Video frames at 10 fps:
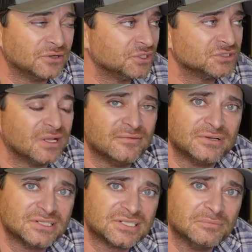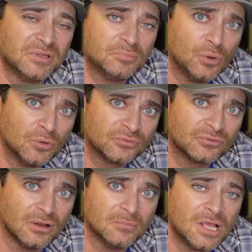where digital evidence can be
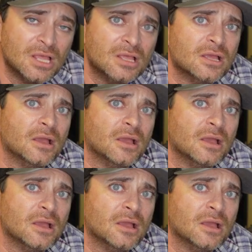pulled from.